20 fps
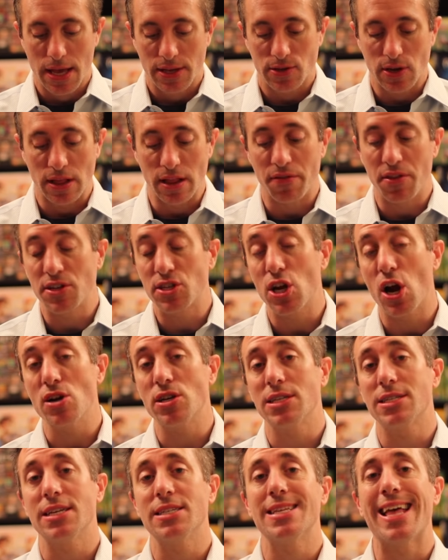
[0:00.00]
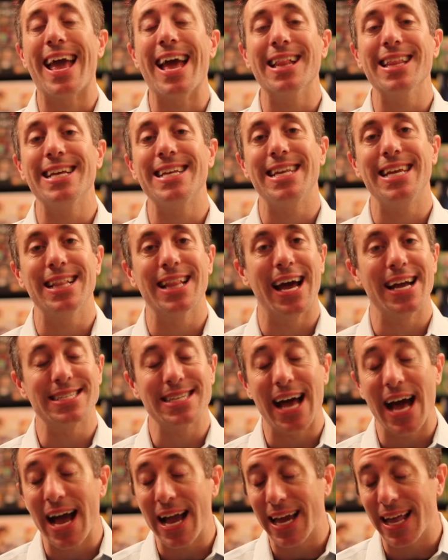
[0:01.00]
So I love the charging station, the LED
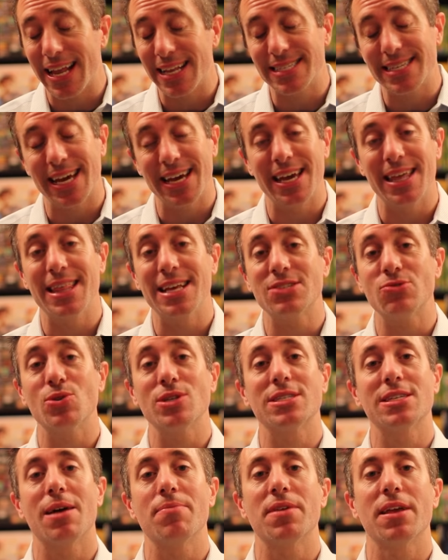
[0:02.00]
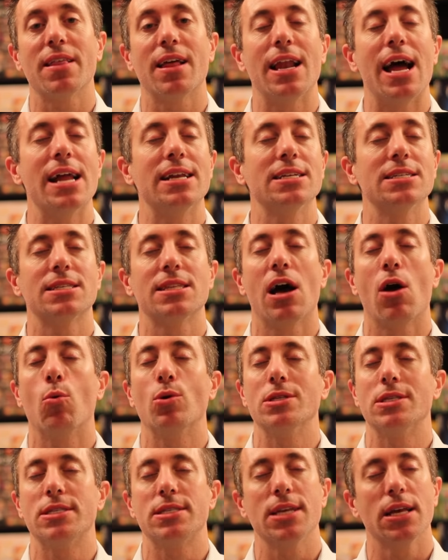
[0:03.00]
lights. I gotta tell you, this was something that I just thought
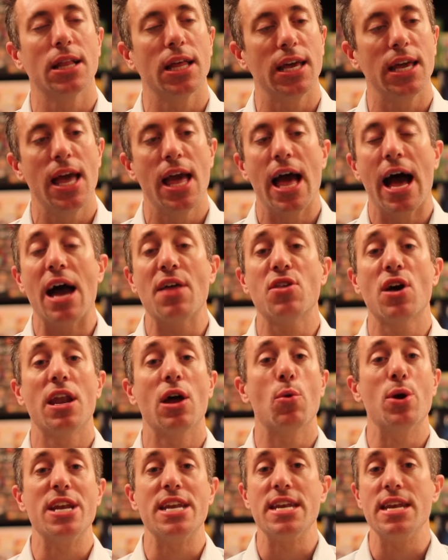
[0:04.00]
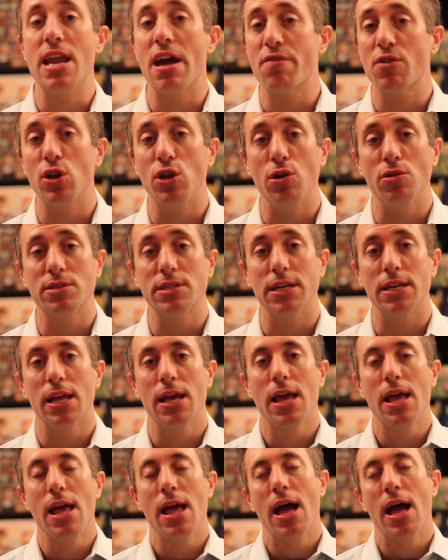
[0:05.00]
was silly. I thought I would never use it.